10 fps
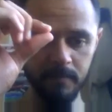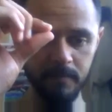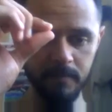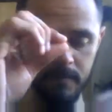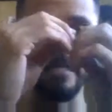
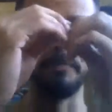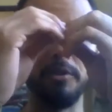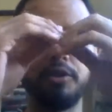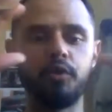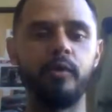that has
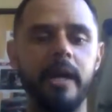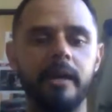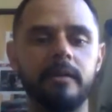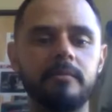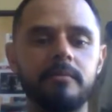been
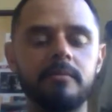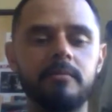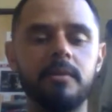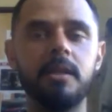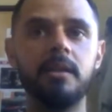shredded.
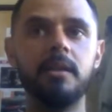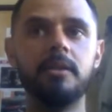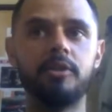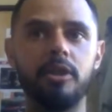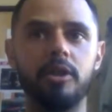
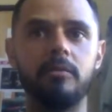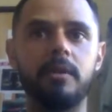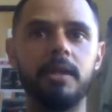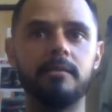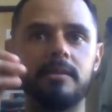So
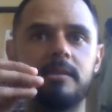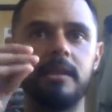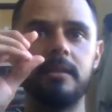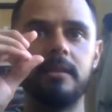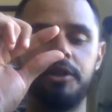
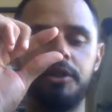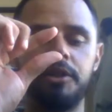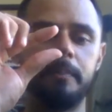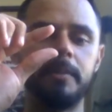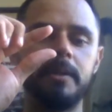understand this
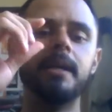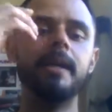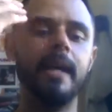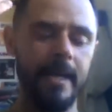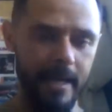ship
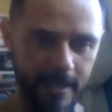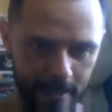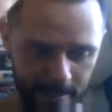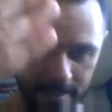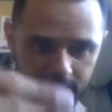
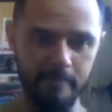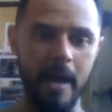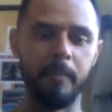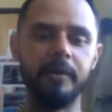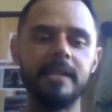has
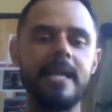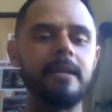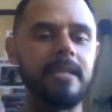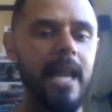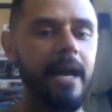memories,
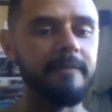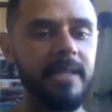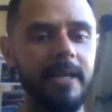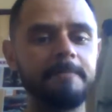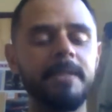has
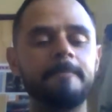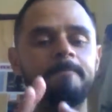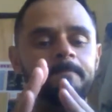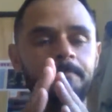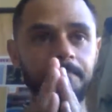lifetimes.
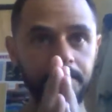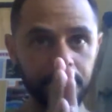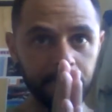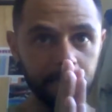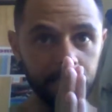
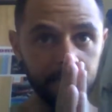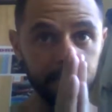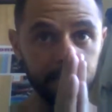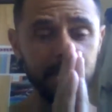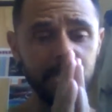
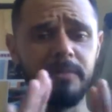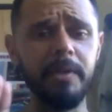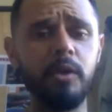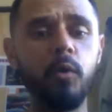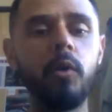Just
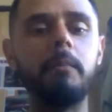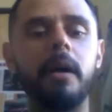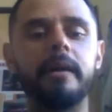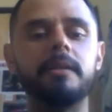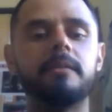be cool
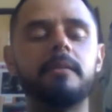about it